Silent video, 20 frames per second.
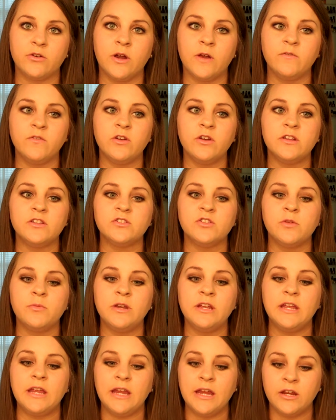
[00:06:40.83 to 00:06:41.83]
I've noticed so
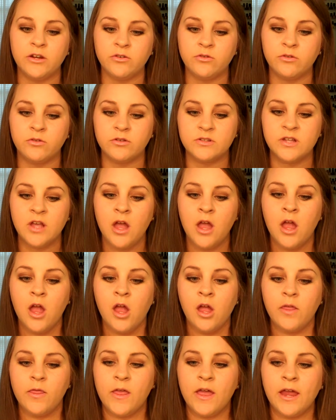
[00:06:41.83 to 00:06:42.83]
many candles,
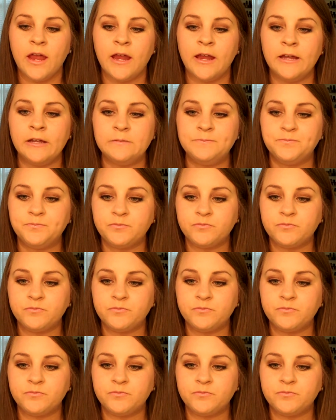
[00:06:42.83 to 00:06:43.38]
they